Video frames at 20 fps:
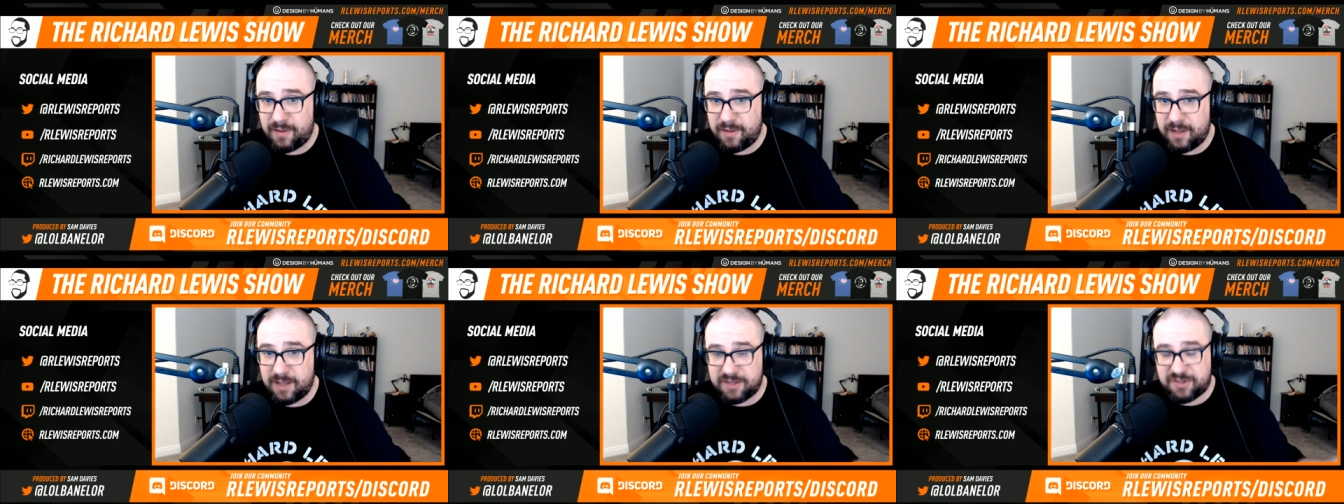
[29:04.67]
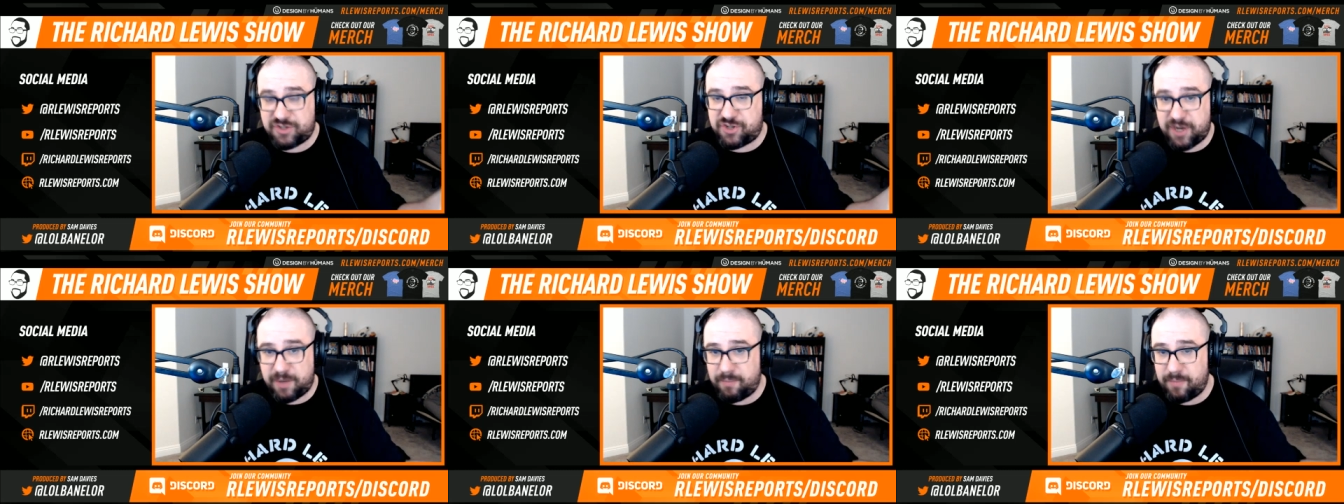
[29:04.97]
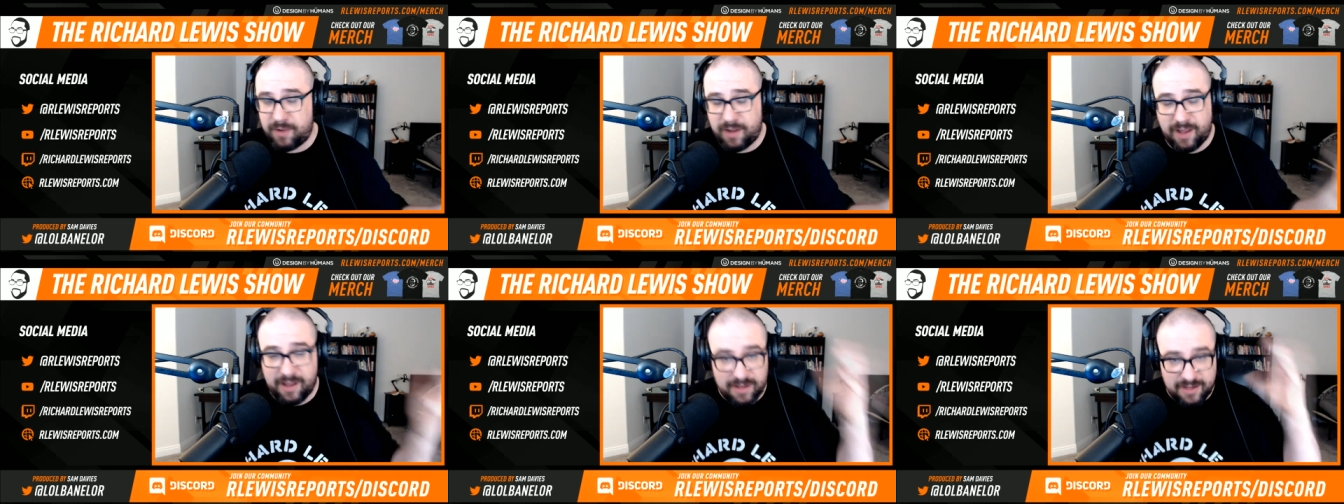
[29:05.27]
It's,
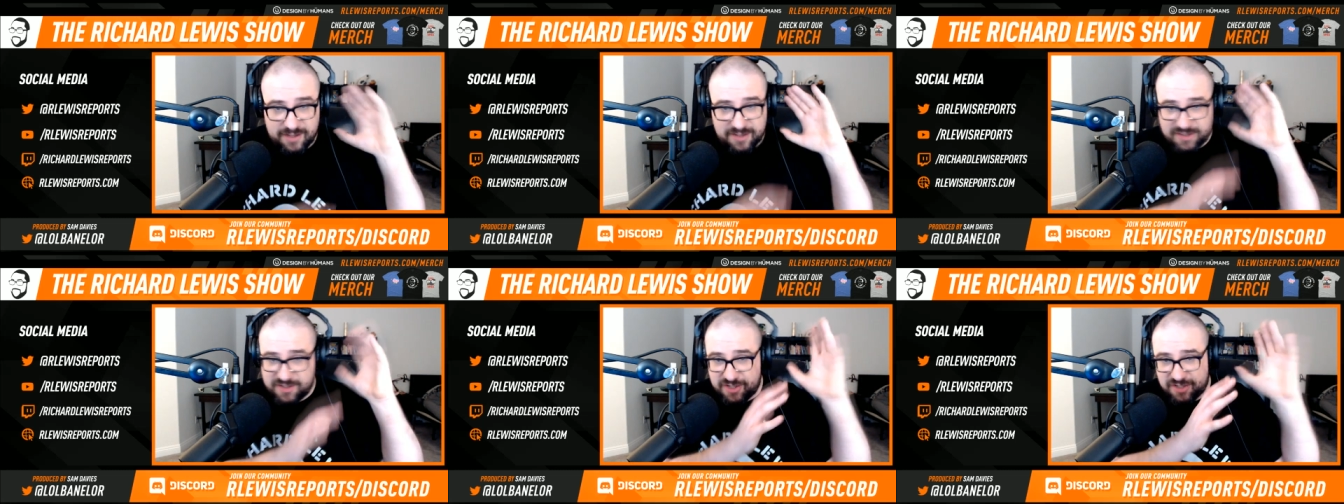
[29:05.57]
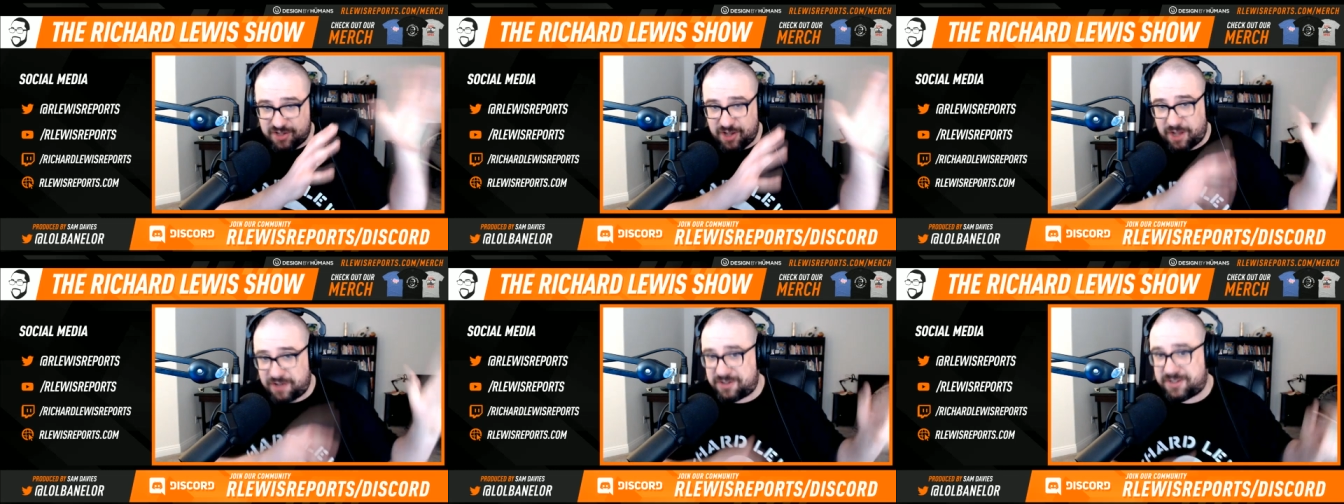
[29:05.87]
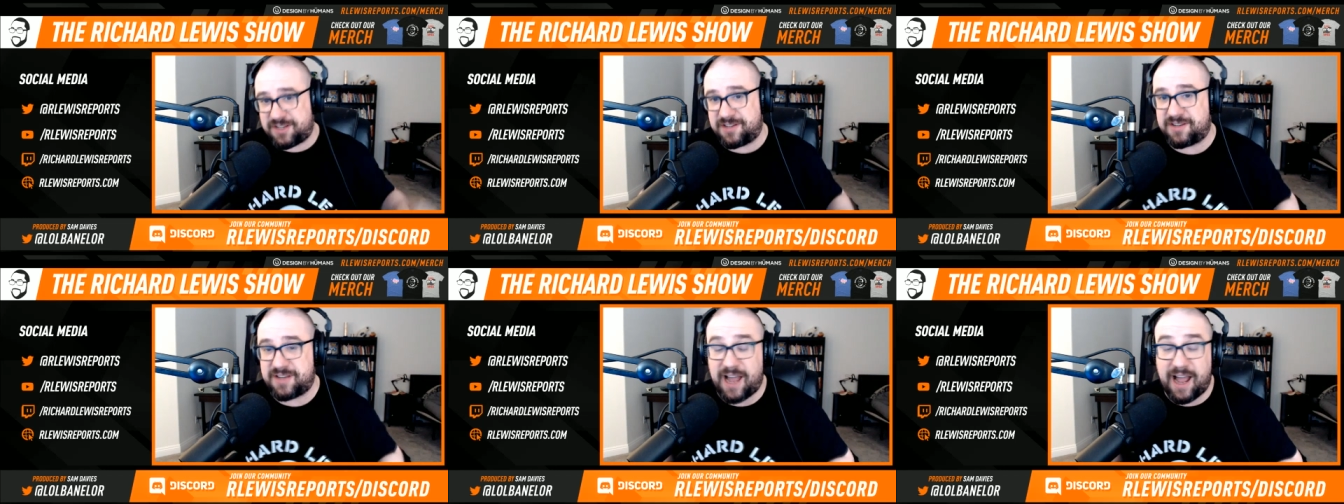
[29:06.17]
uh, it's just
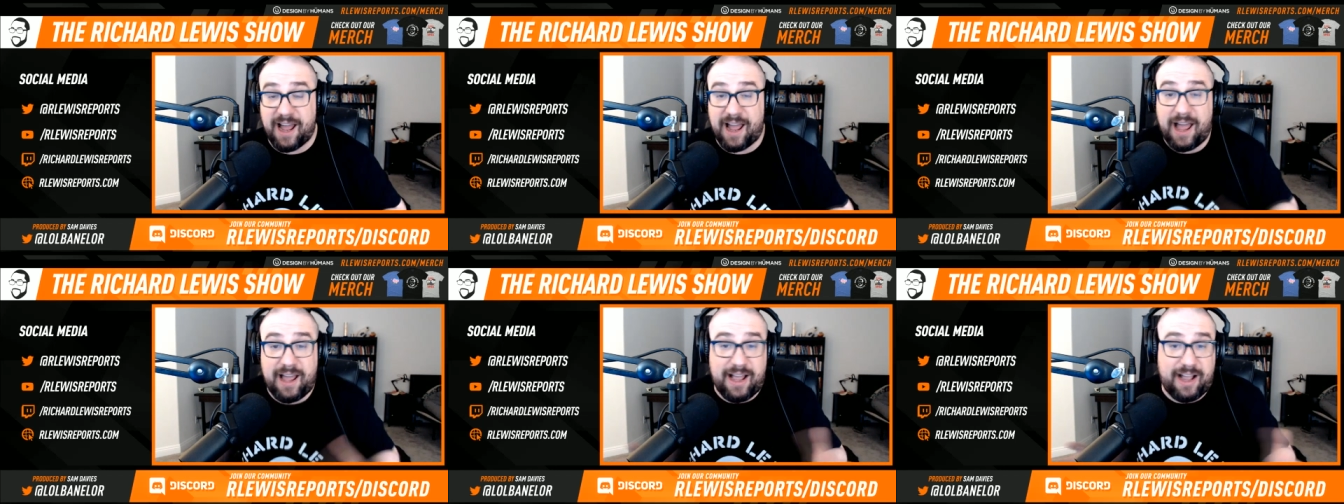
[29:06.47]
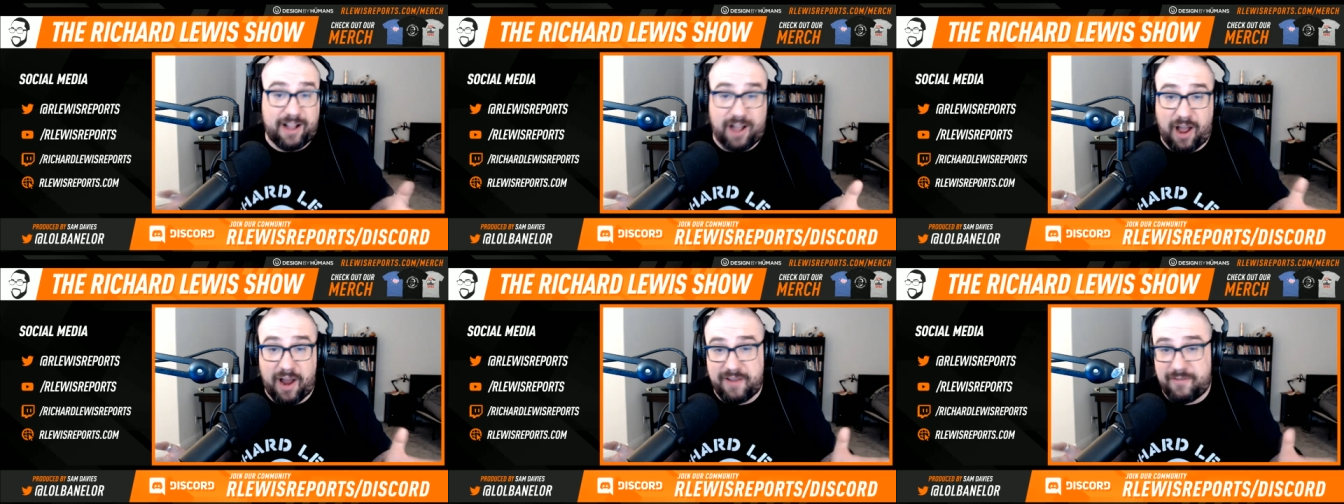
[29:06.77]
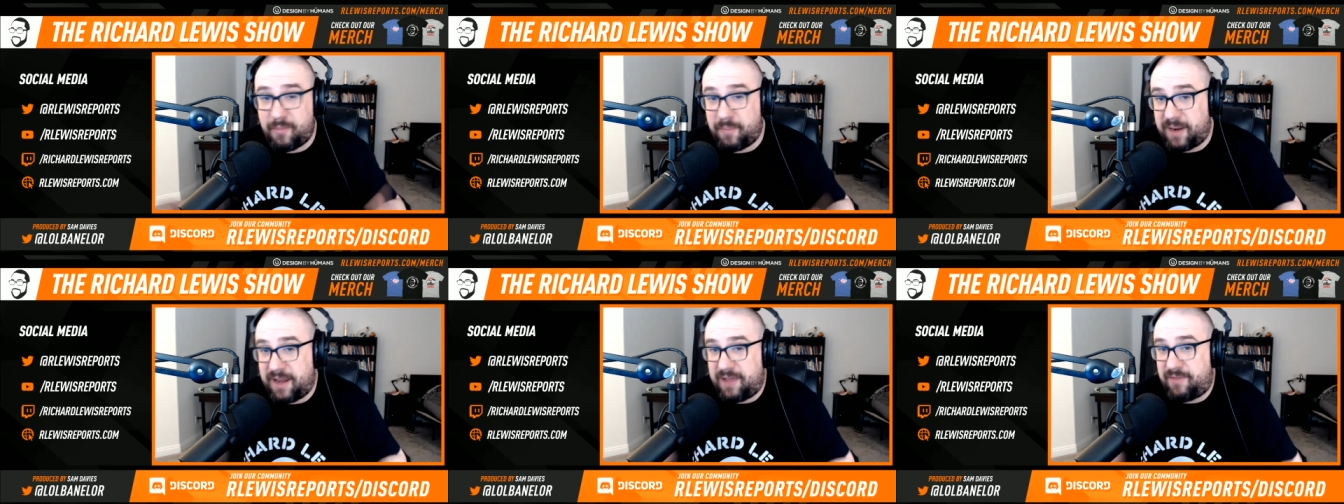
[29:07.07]
nonsense. I, I can't
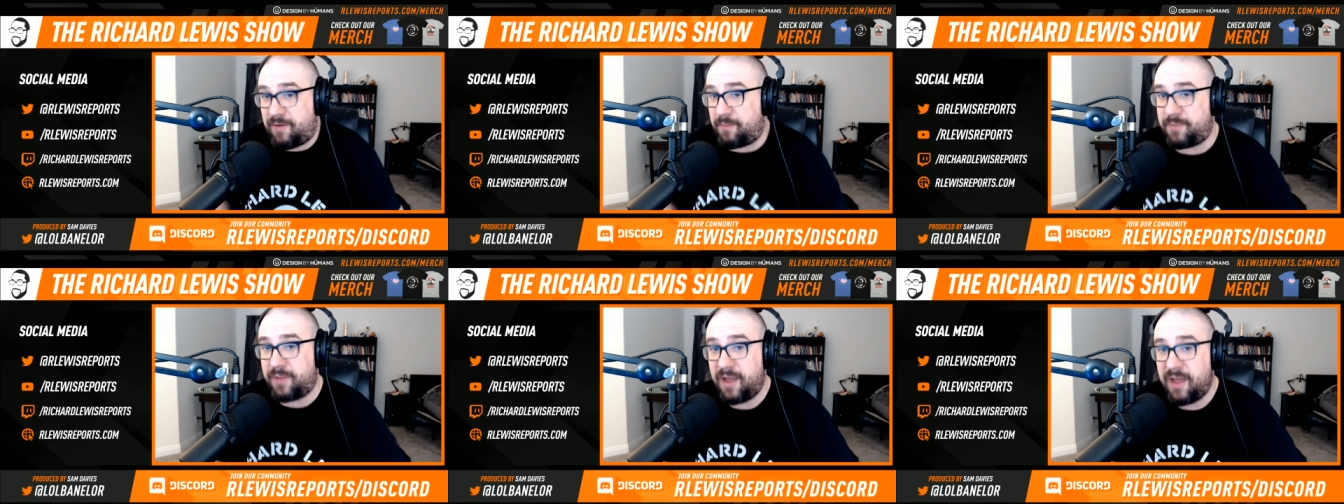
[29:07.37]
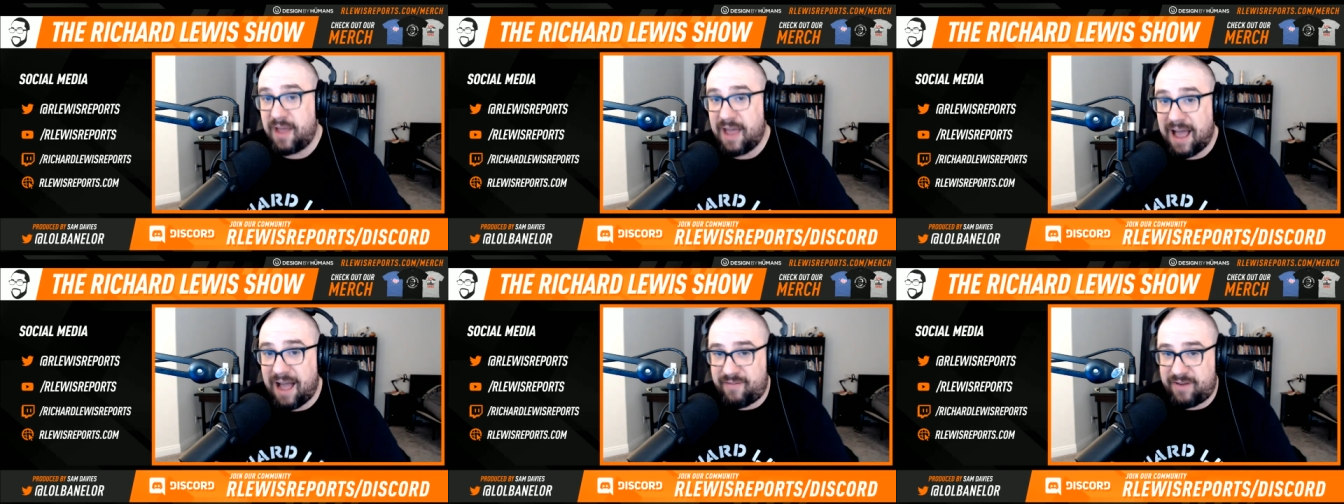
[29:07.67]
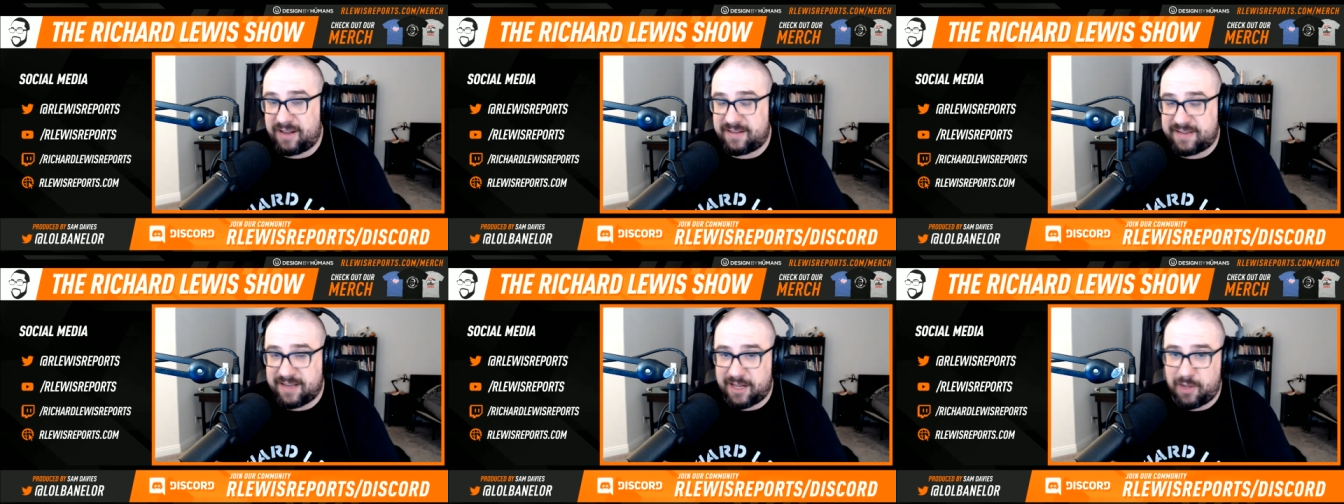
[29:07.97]
even believe I'm
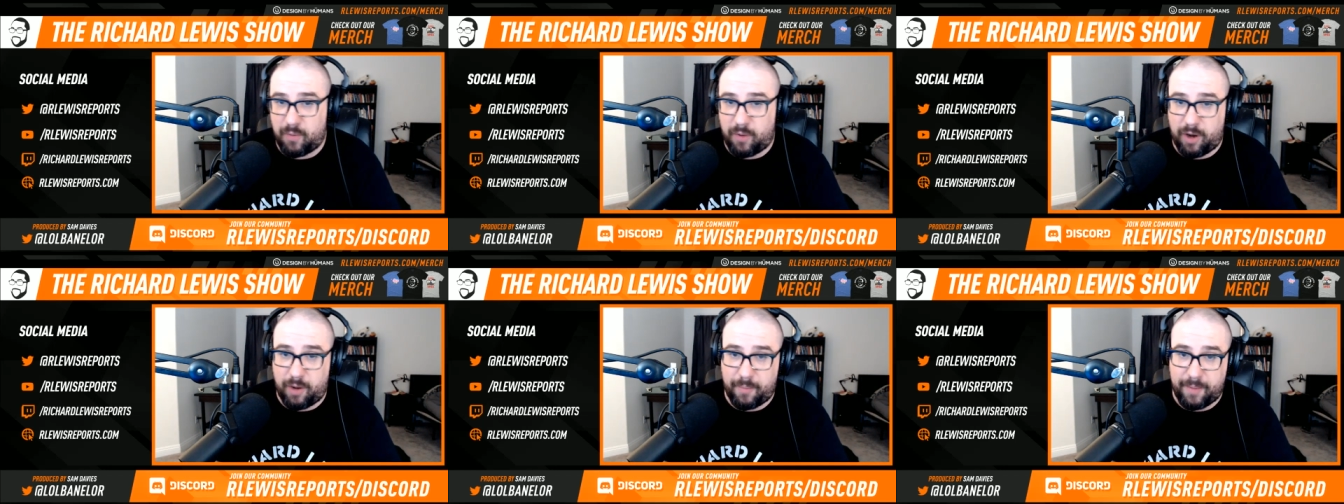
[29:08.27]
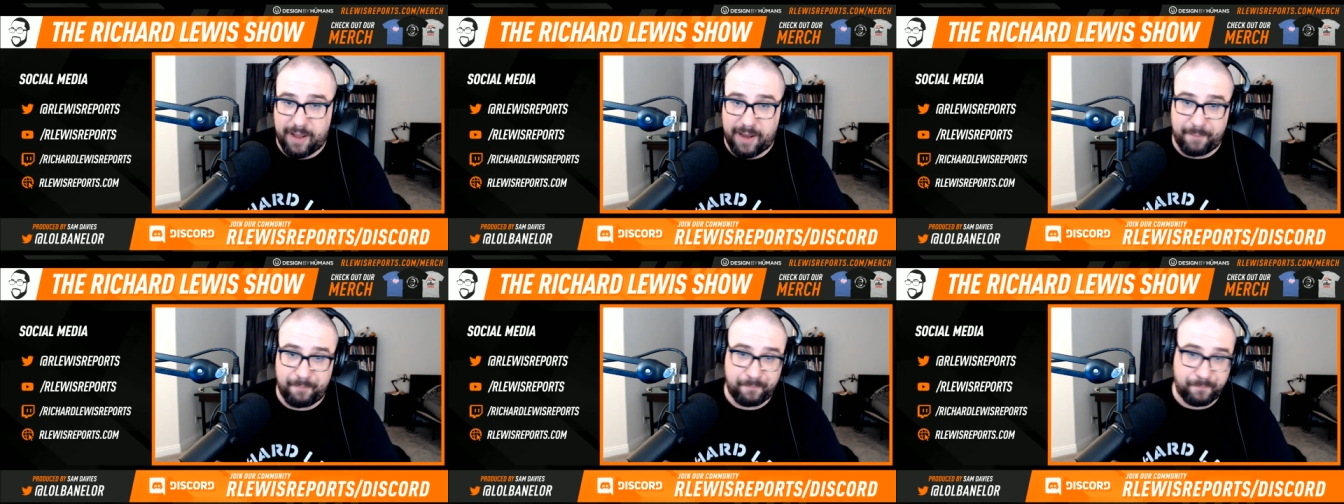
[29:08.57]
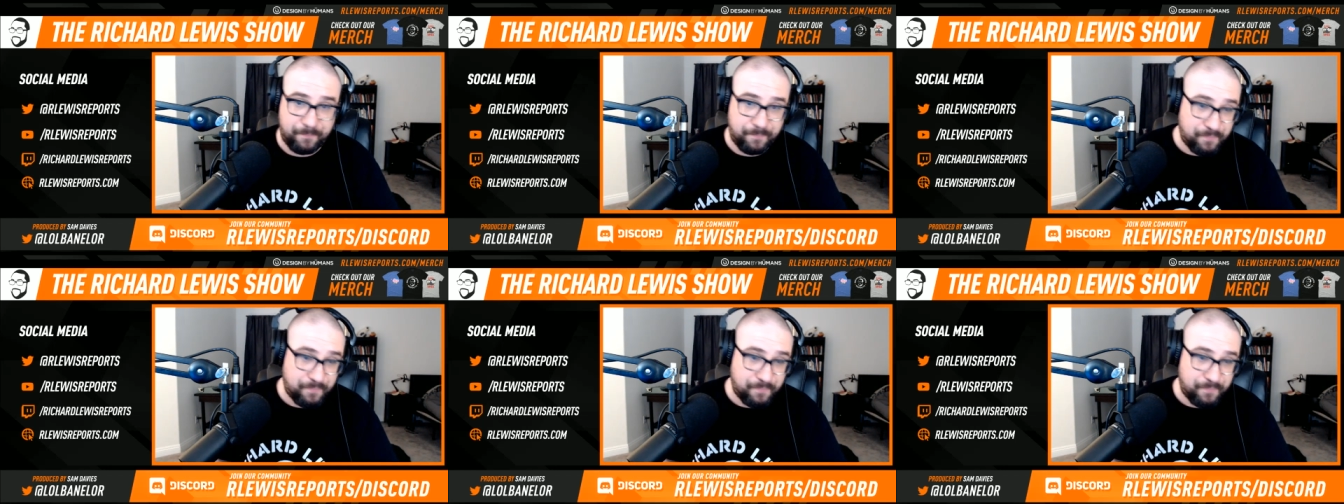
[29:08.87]
having to tell you all about it.